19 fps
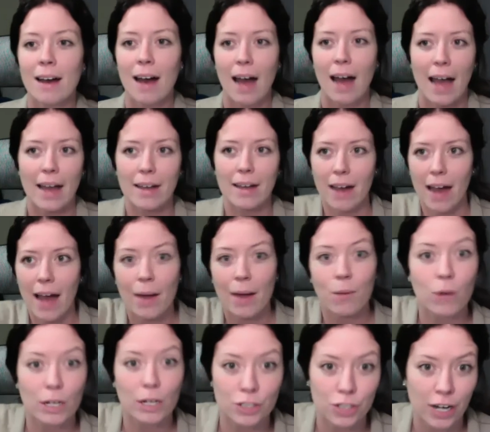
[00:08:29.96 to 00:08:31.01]

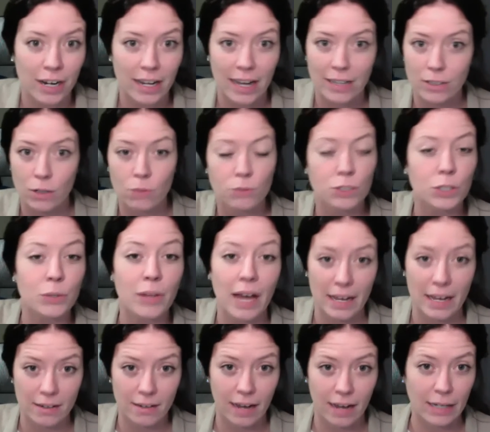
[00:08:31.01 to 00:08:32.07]
I shut it. I don't do that.
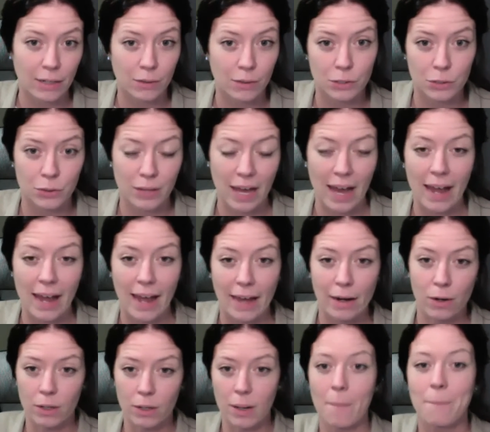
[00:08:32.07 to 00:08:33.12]
I
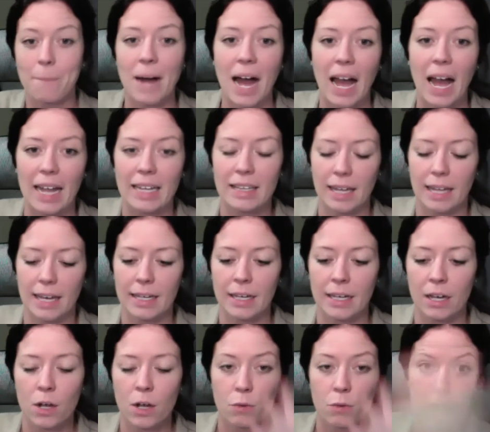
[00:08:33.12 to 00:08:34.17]
don't combine like
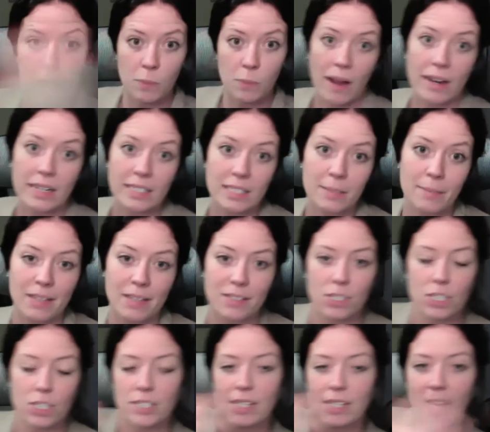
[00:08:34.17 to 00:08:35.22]
responding to
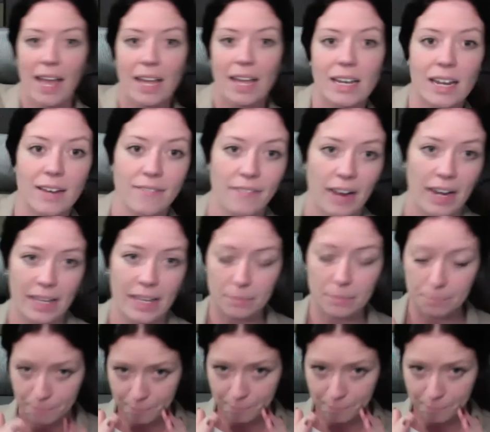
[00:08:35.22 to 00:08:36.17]
messages and inviting.